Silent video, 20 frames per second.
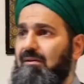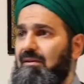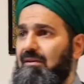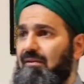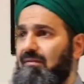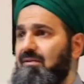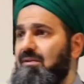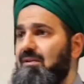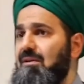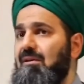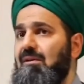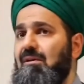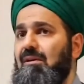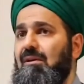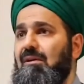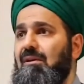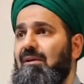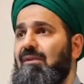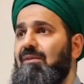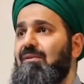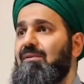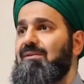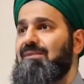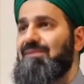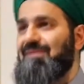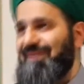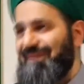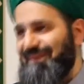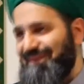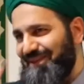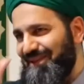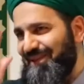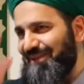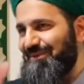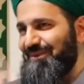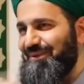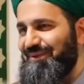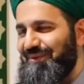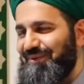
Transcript: Tafsir and others, so.